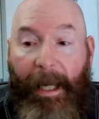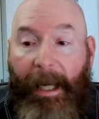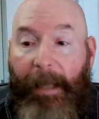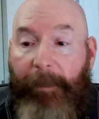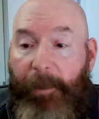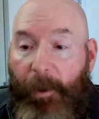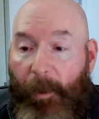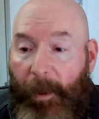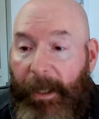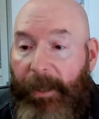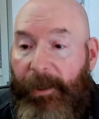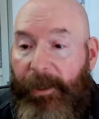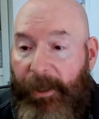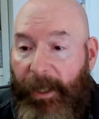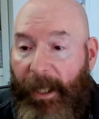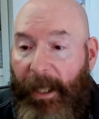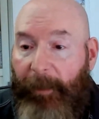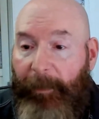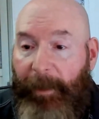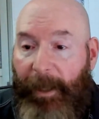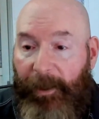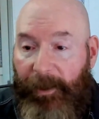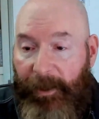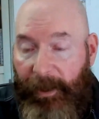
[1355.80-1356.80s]
And I'm going to
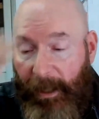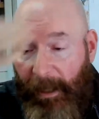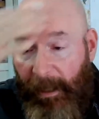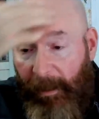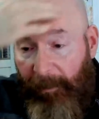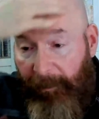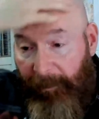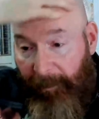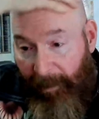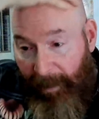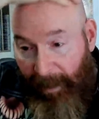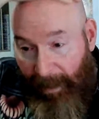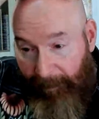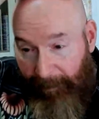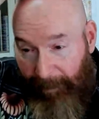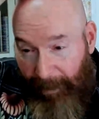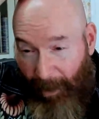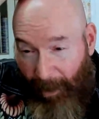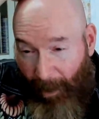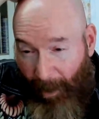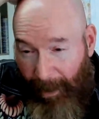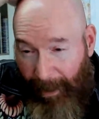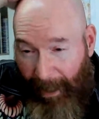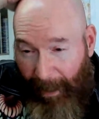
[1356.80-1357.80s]
say, because
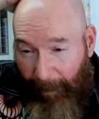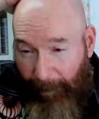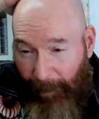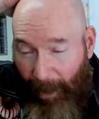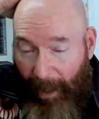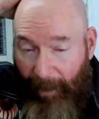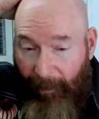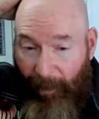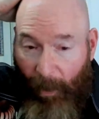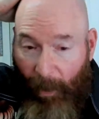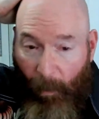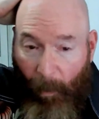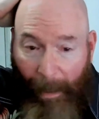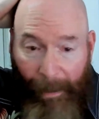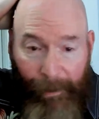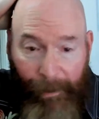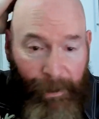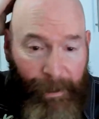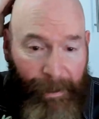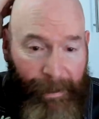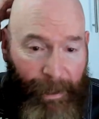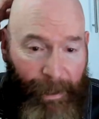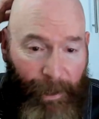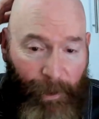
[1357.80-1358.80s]
it's hard to keep track of the
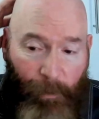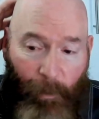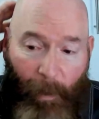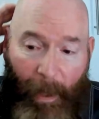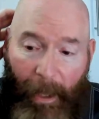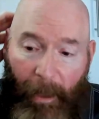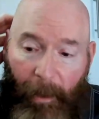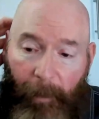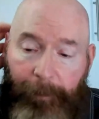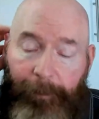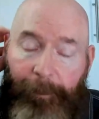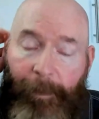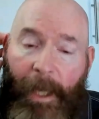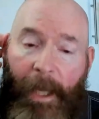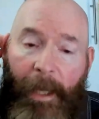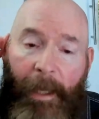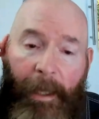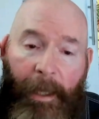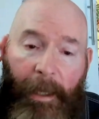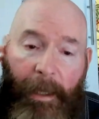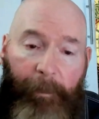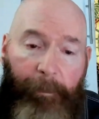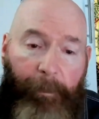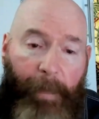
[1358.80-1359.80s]
questions as well,
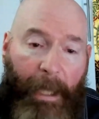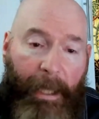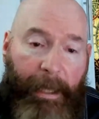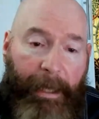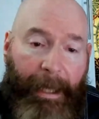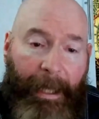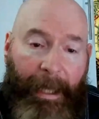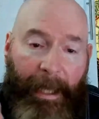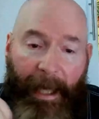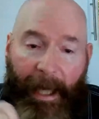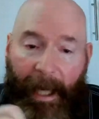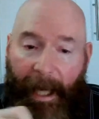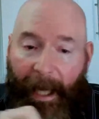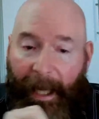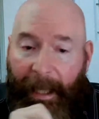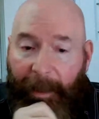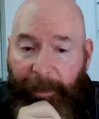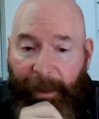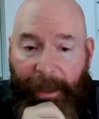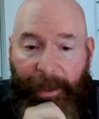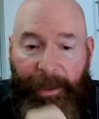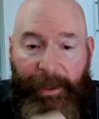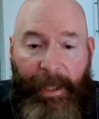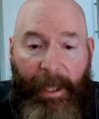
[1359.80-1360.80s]
but I
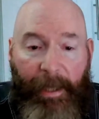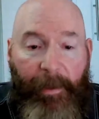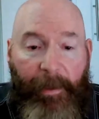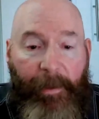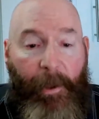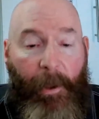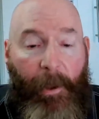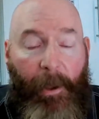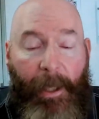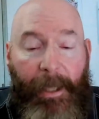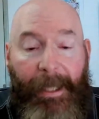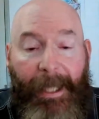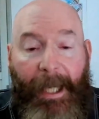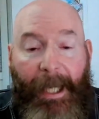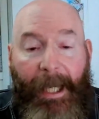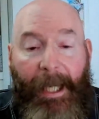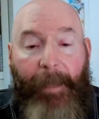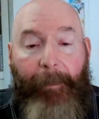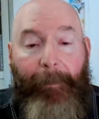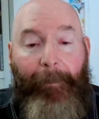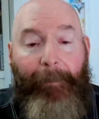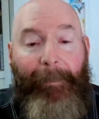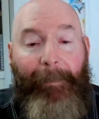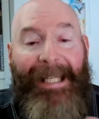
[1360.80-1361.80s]
am going to say that there are
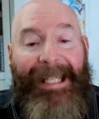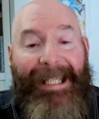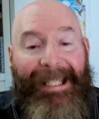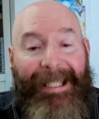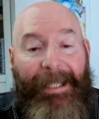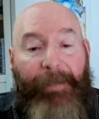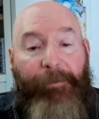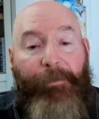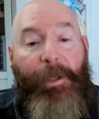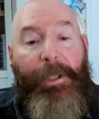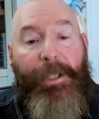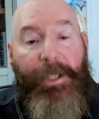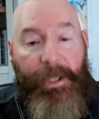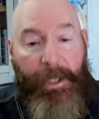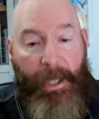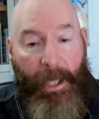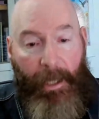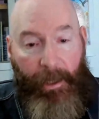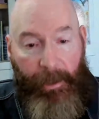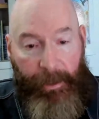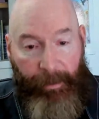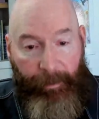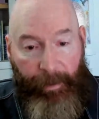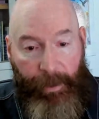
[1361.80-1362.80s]
many different
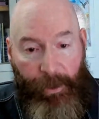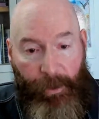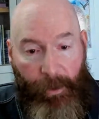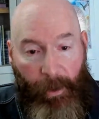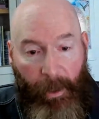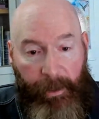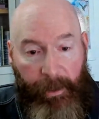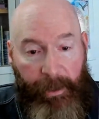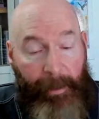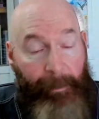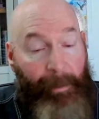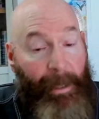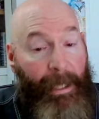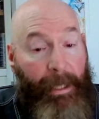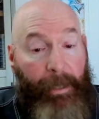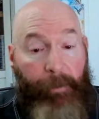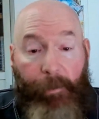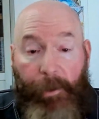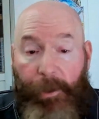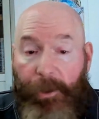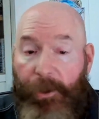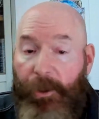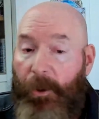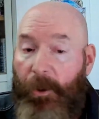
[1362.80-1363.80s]
styles of astrology, many
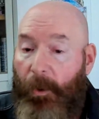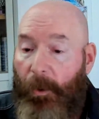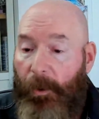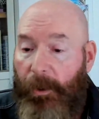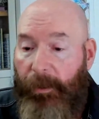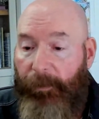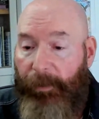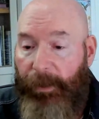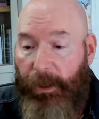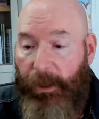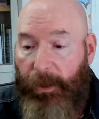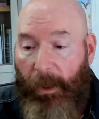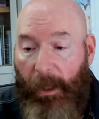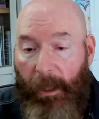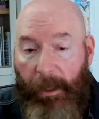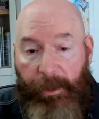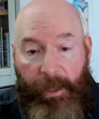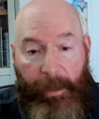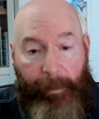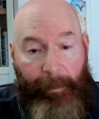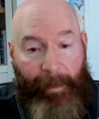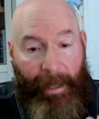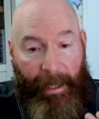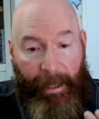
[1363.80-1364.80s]
different schools of
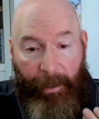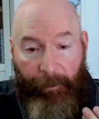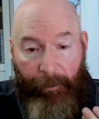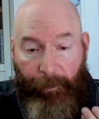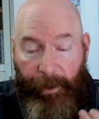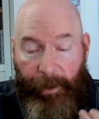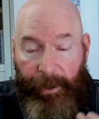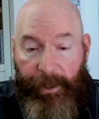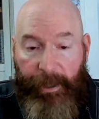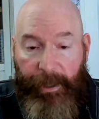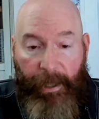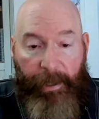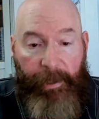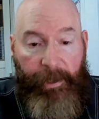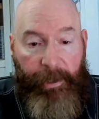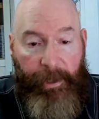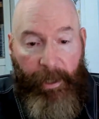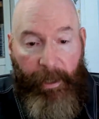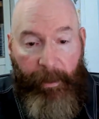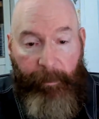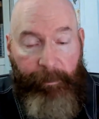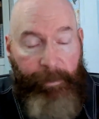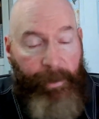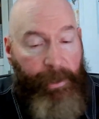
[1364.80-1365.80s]
astrology, many different
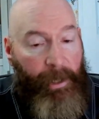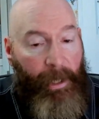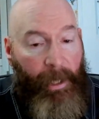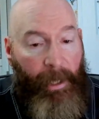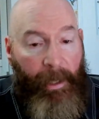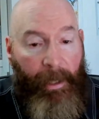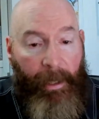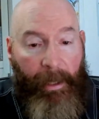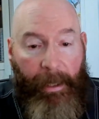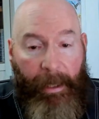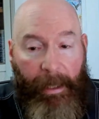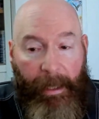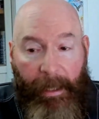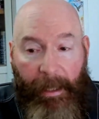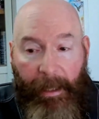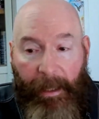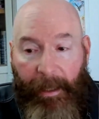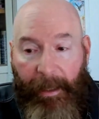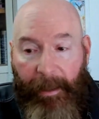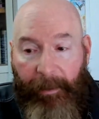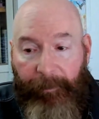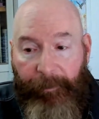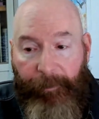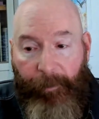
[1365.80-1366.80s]
systems
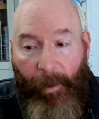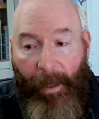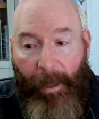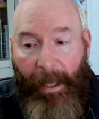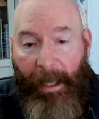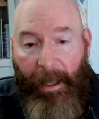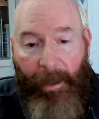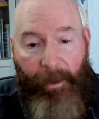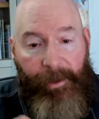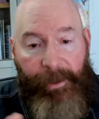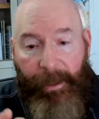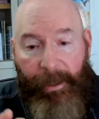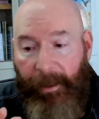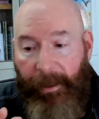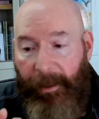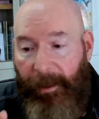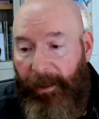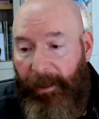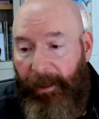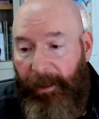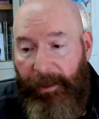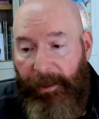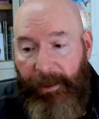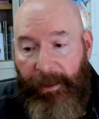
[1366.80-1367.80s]
for
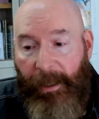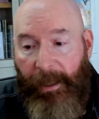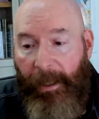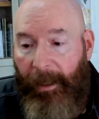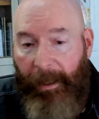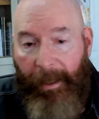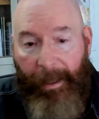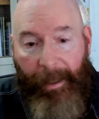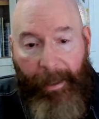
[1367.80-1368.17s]
houses.